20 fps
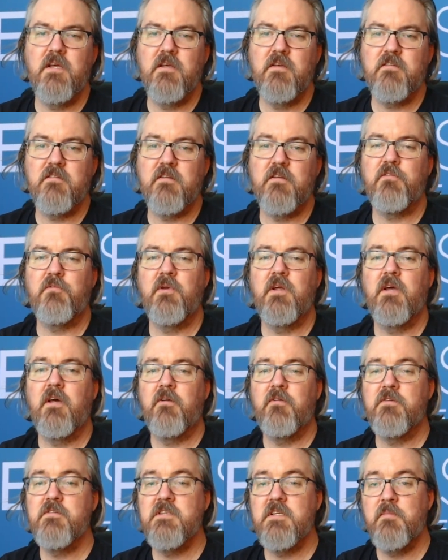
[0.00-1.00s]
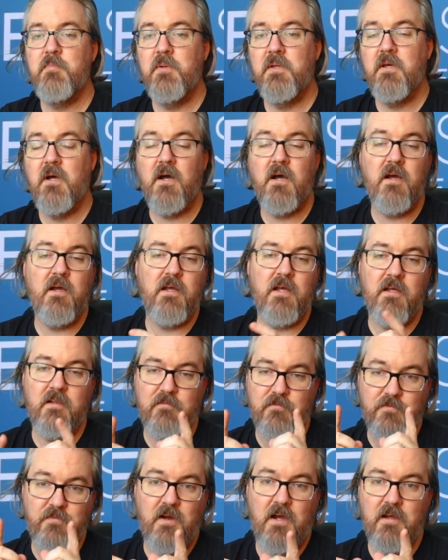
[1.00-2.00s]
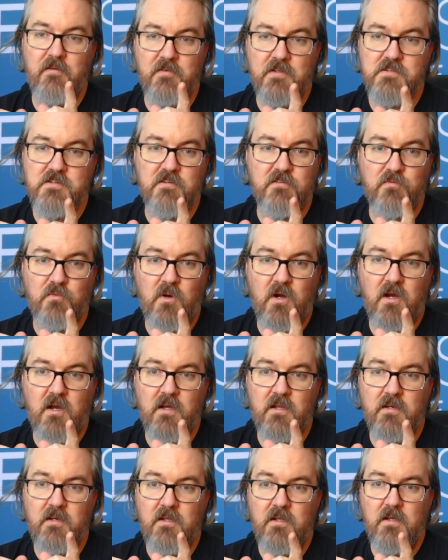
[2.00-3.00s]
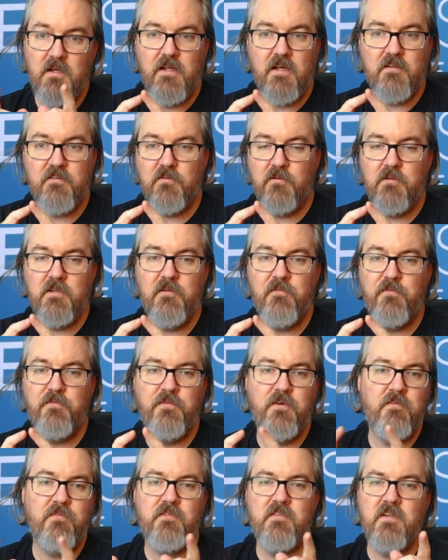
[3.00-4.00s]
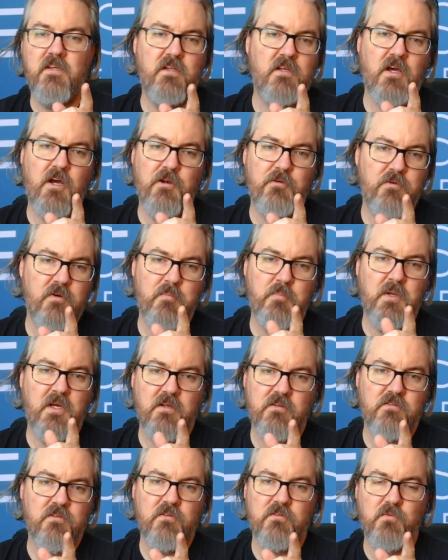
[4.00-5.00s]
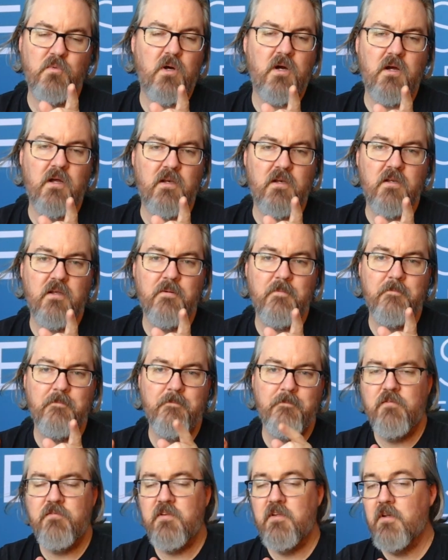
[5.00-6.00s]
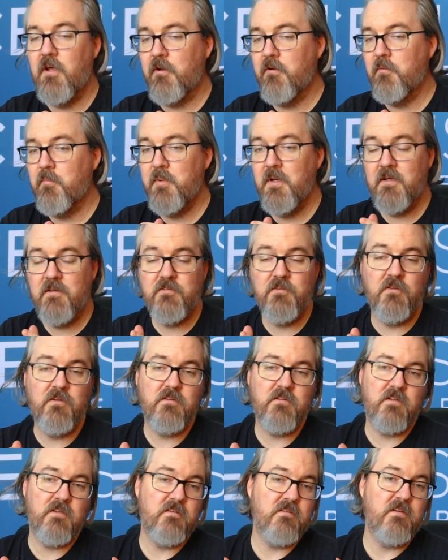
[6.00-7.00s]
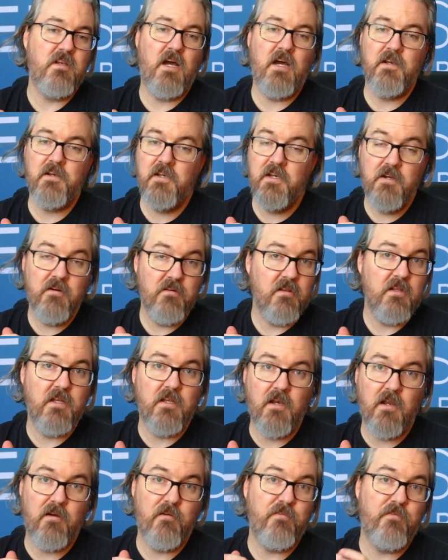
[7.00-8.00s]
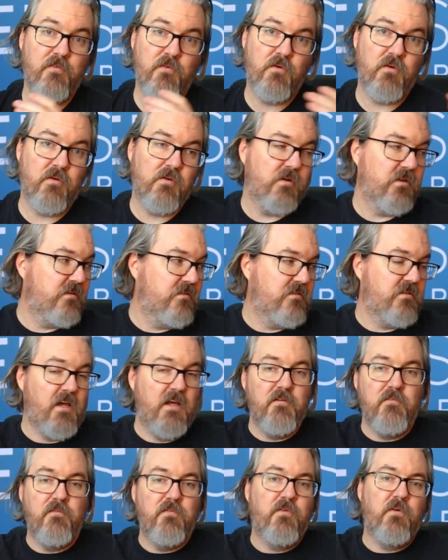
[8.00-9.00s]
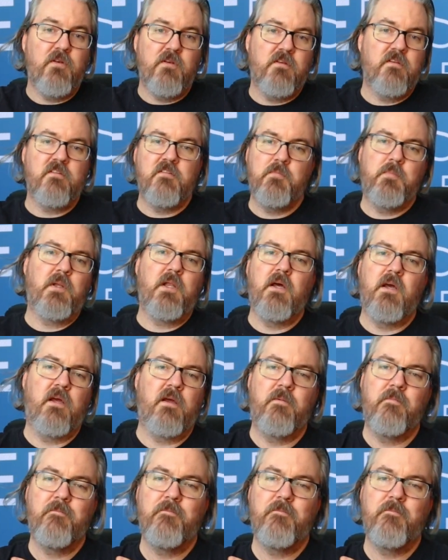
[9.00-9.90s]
is 300 dpi at 5 inches wide, that's only 1500 pixels wide. 1500 pixels is not nearly enough for a 10-foot display.